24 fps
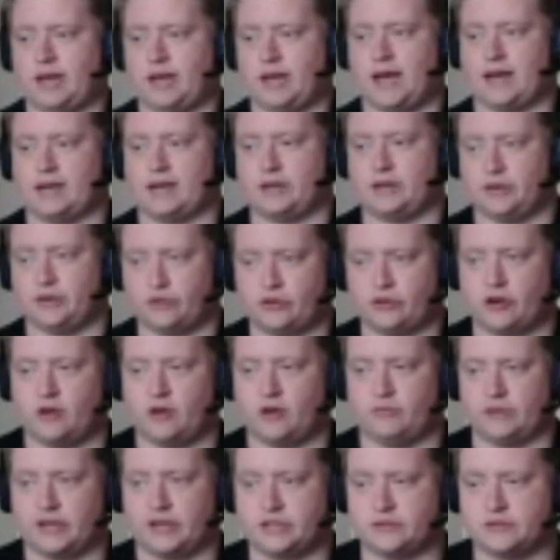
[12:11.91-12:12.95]
be hacking your
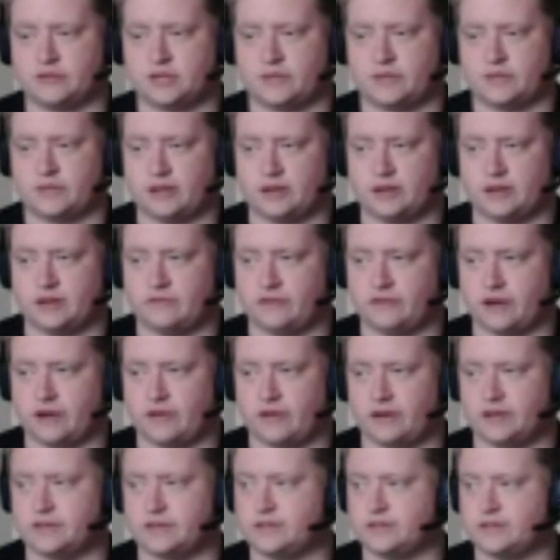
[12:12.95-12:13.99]
comm links or something
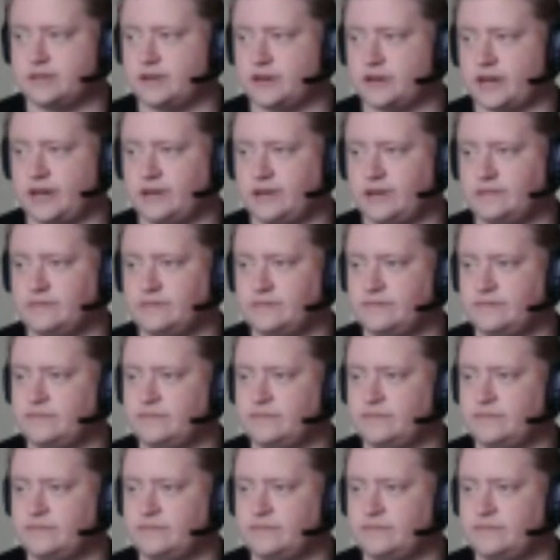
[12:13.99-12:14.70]
nefarious, okay?